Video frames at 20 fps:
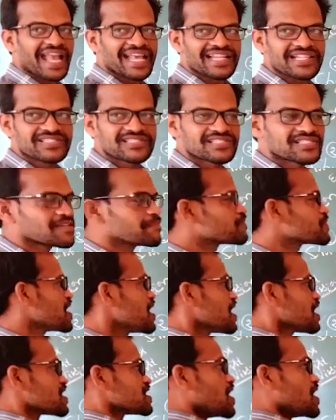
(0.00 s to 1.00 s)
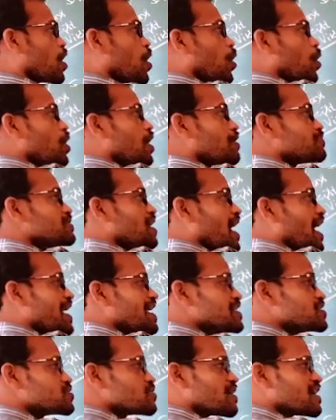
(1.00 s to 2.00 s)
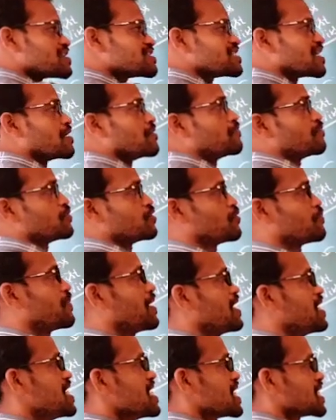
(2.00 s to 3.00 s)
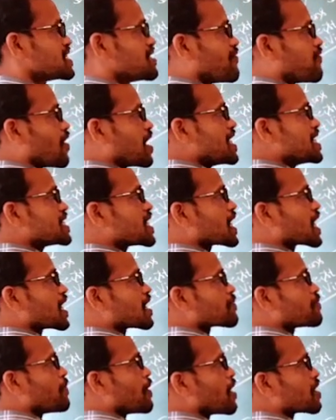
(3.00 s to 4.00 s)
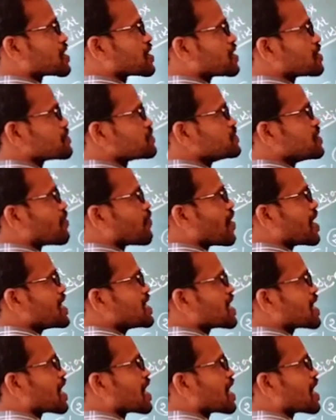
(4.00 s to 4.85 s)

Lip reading: iris. The whole of the eye is known as a pupil. The white color part of